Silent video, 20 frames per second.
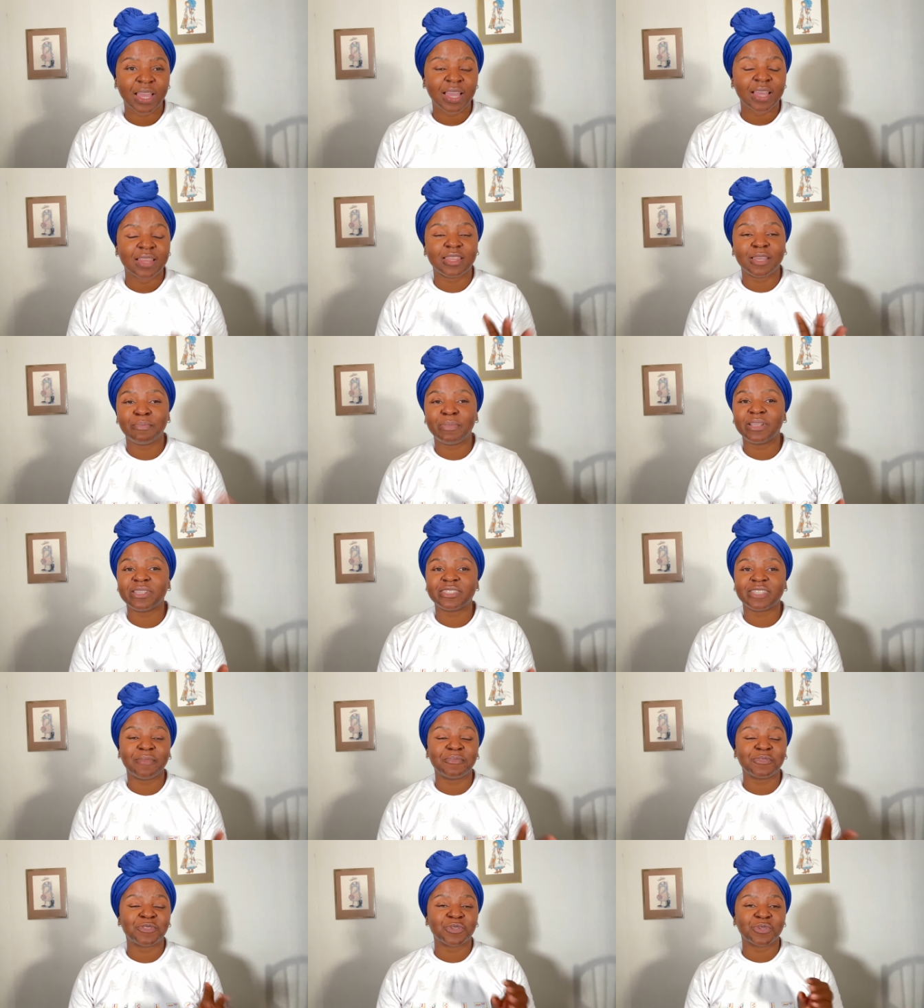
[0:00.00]
The best
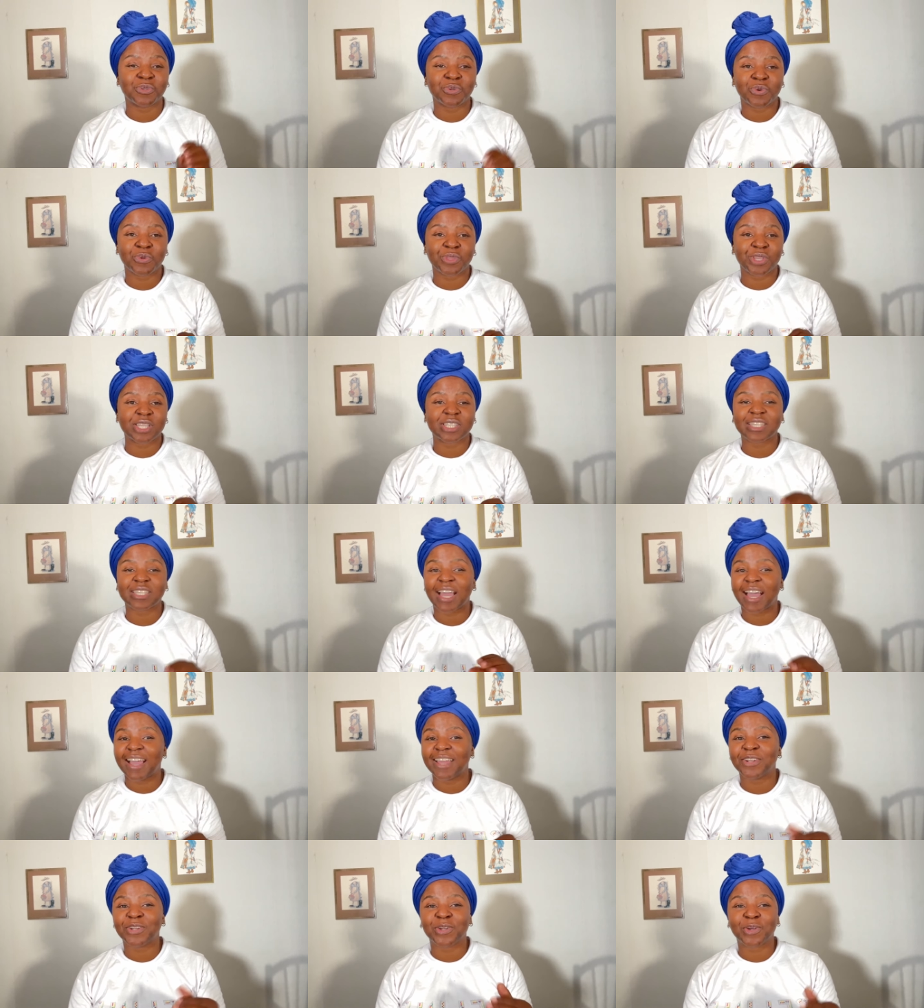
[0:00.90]
time to do this,
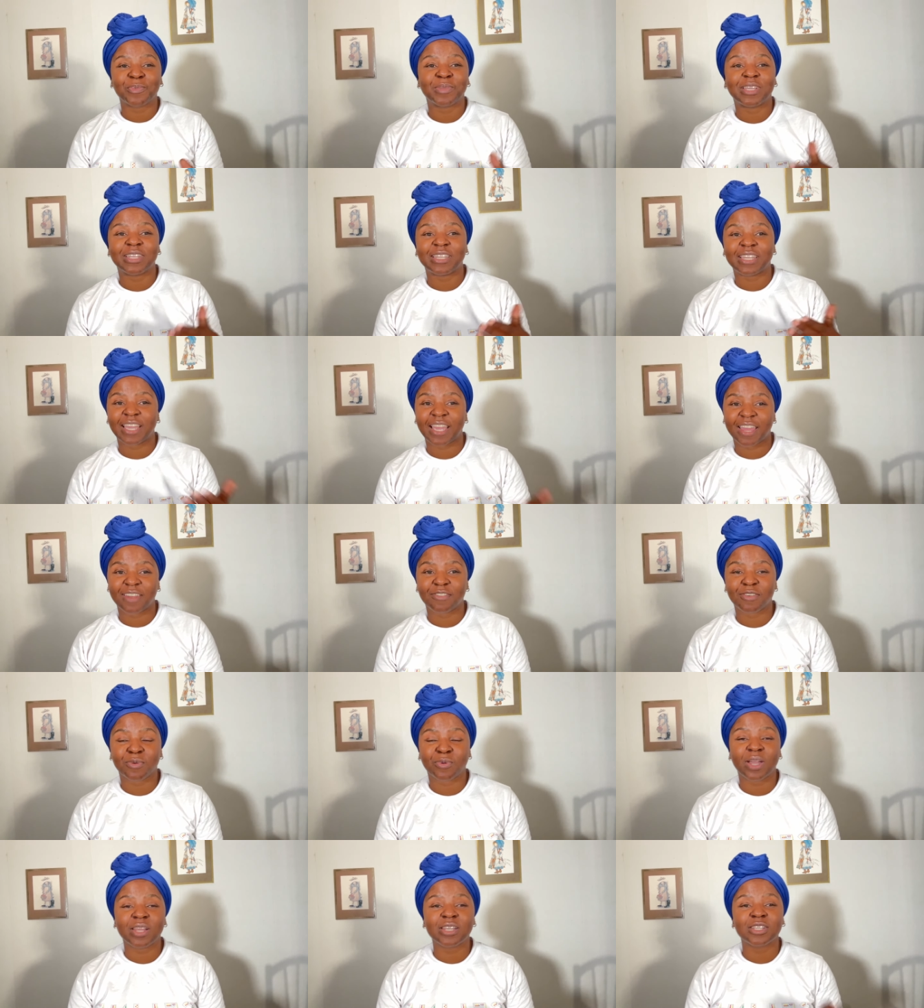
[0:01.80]
I recommend
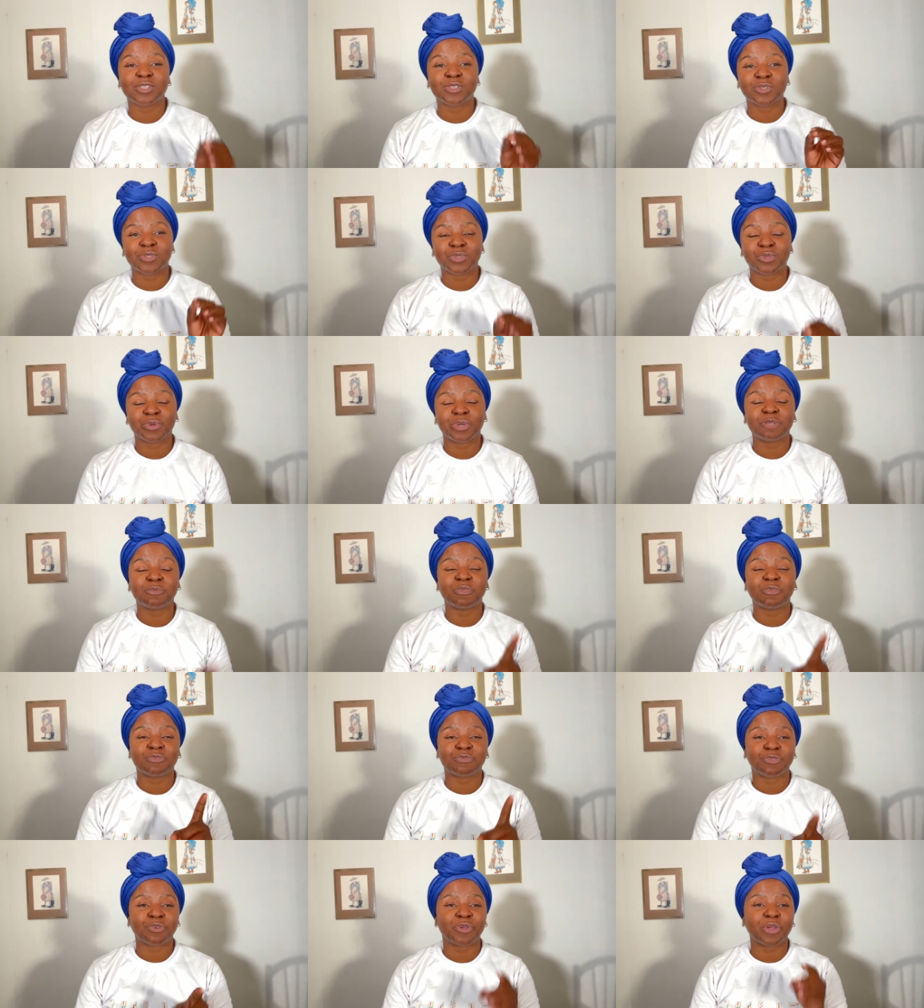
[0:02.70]
everyone to do it
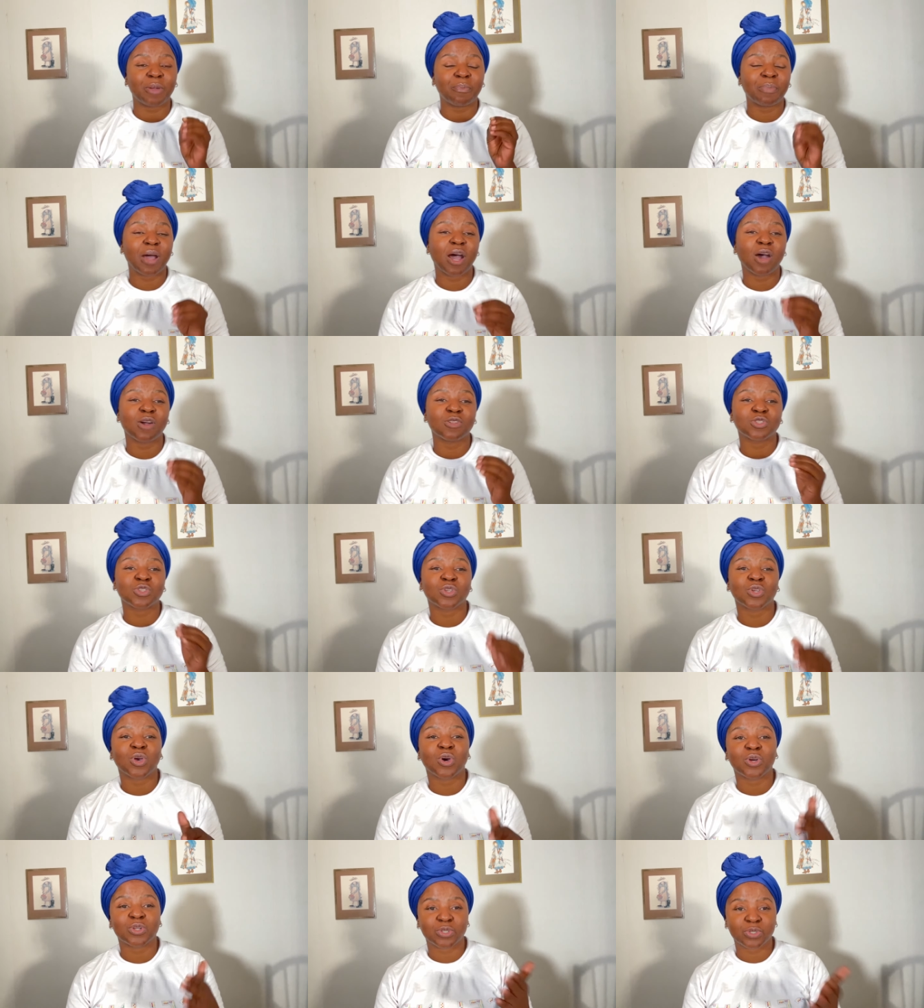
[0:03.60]
before you're about to
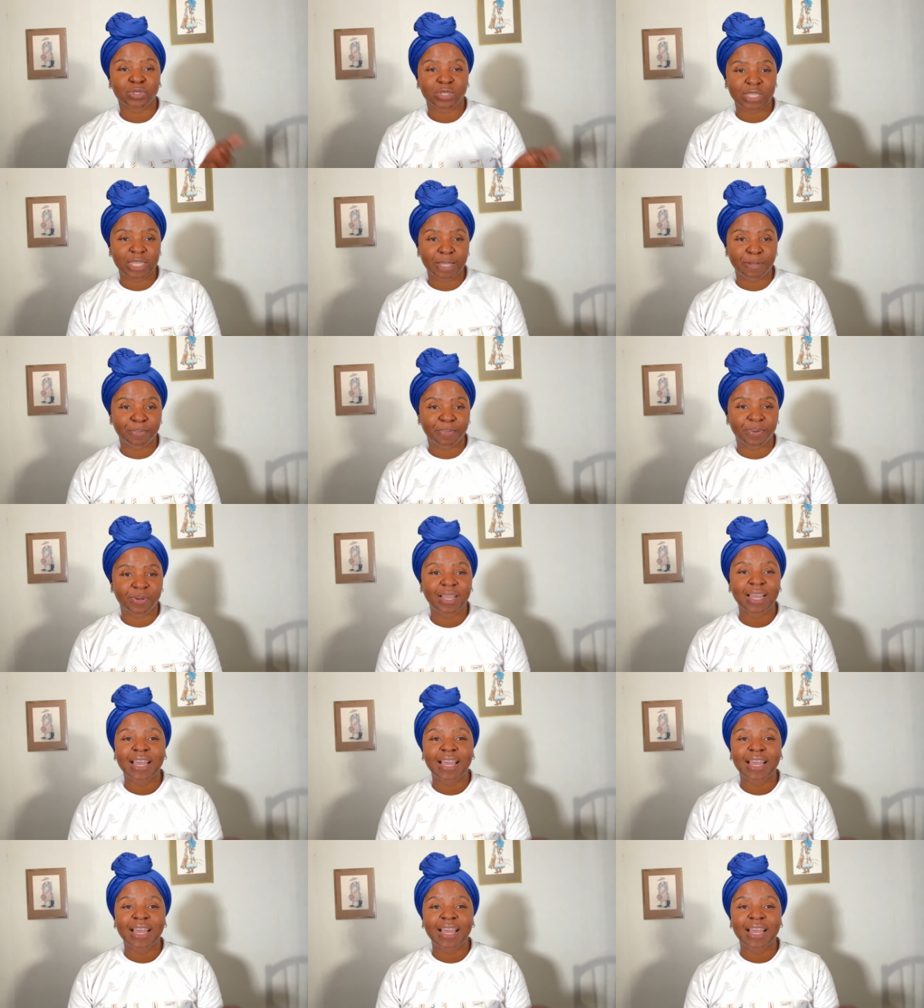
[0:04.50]
go to sleep.